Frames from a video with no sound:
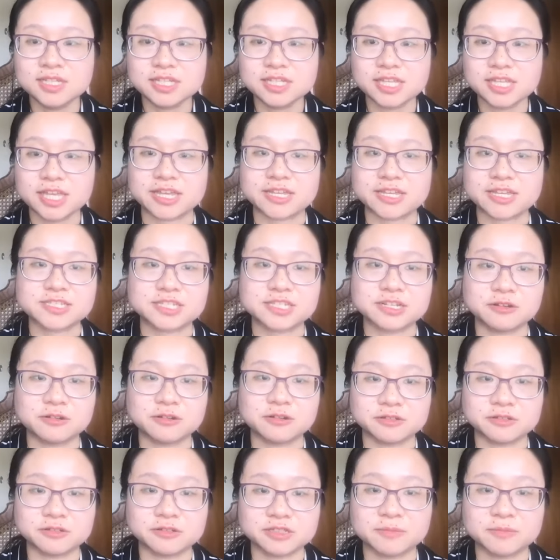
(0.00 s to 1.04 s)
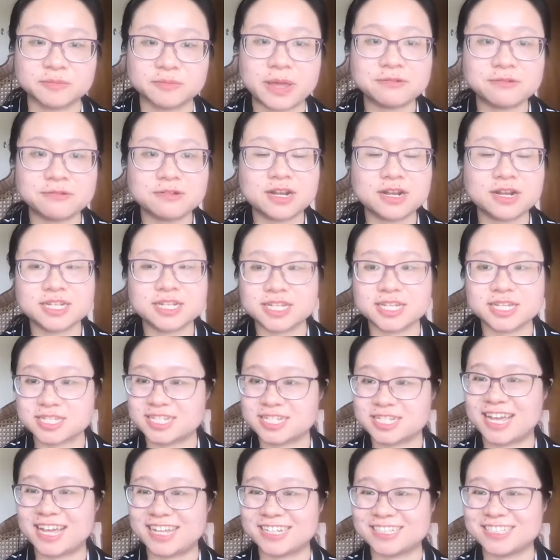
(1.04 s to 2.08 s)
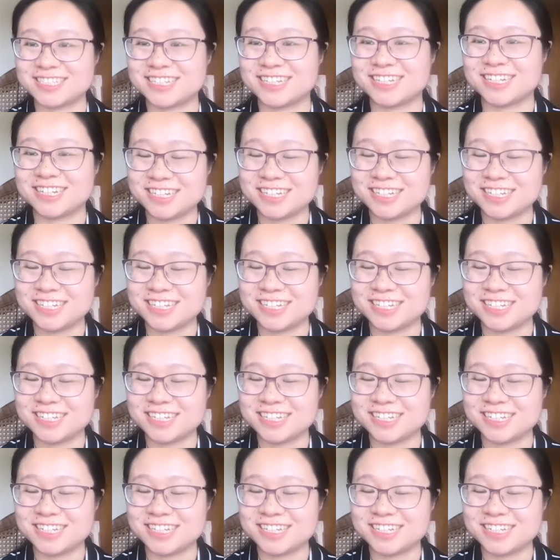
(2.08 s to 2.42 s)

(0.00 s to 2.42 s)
Okay, so the background is that